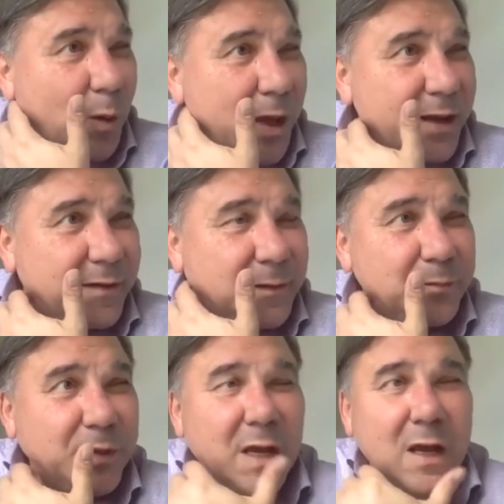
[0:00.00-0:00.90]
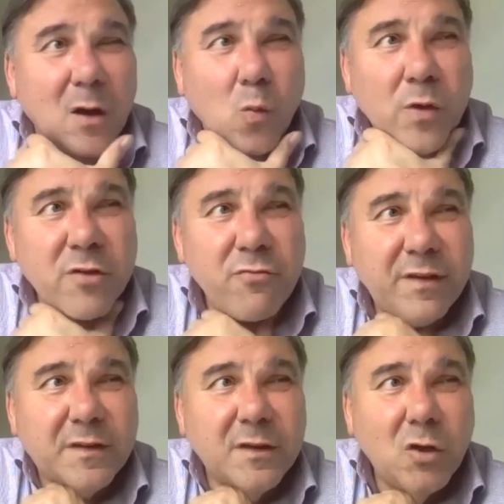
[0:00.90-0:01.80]
One is we
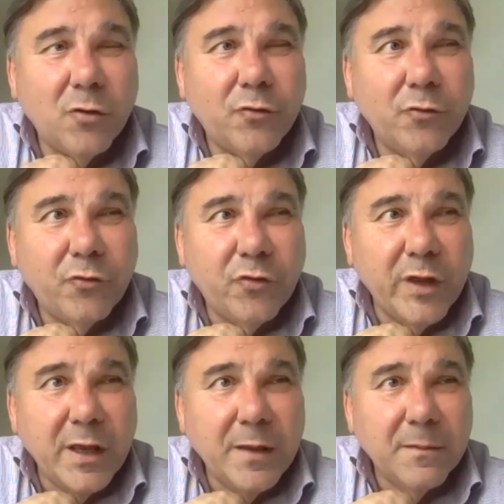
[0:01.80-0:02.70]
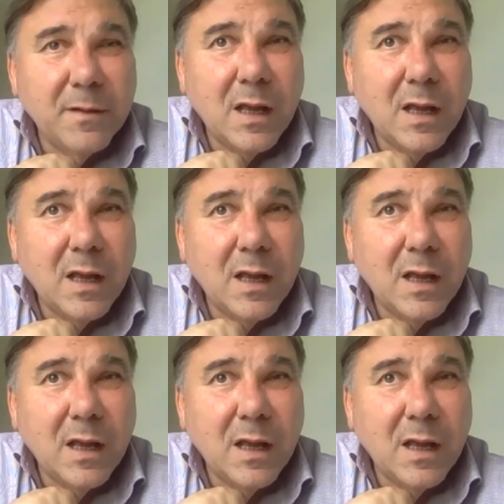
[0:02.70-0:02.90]
risk not to see